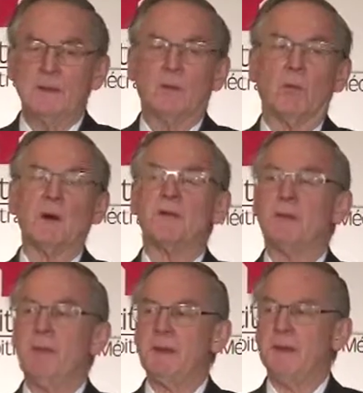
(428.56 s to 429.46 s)
One of
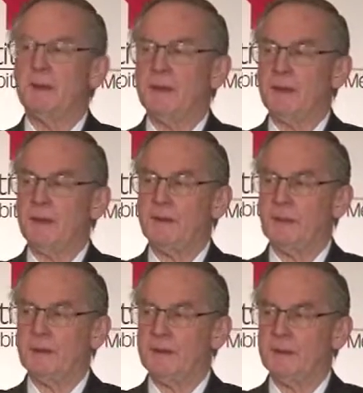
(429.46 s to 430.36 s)
the big
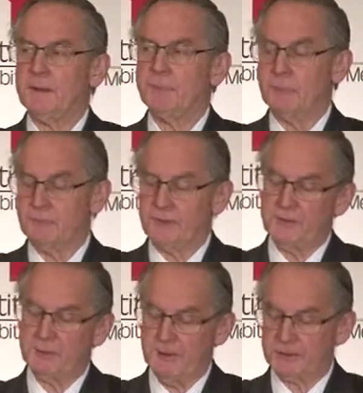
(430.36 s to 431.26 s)

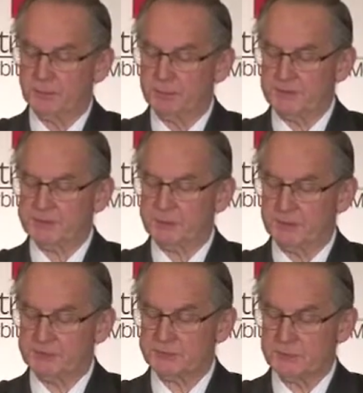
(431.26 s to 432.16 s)
fundamental
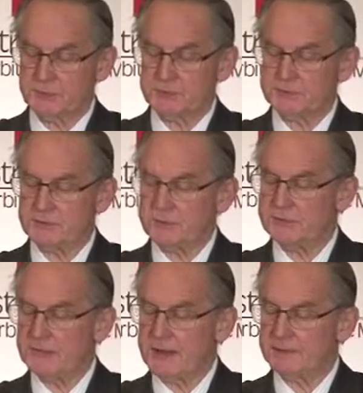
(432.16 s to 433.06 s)
principles, of course,
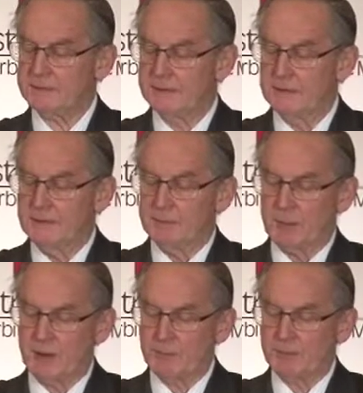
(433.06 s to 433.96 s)
is that
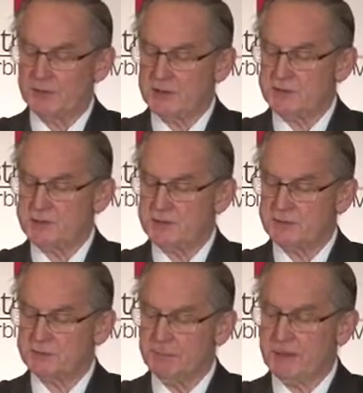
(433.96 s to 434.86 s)
arbitration
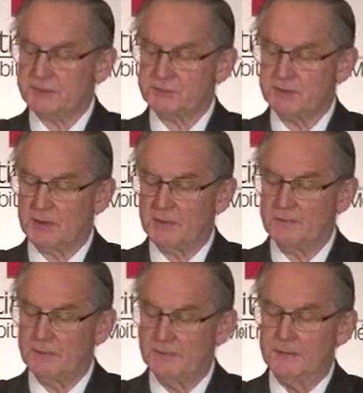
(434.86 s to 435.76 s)
is based on
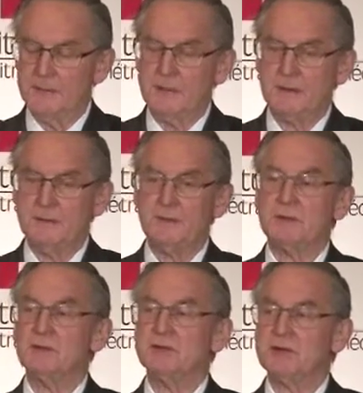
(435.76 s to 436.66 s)
the
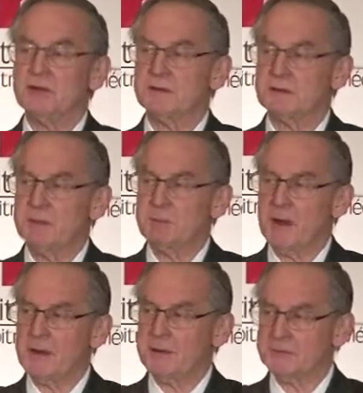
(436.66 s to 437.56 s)
consent of the
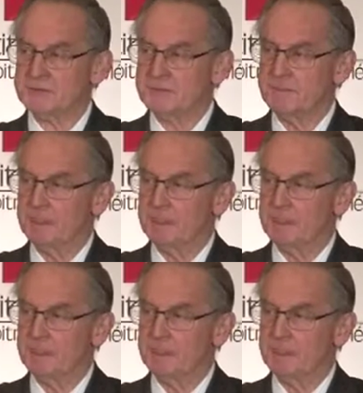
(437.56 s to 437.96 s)
parties.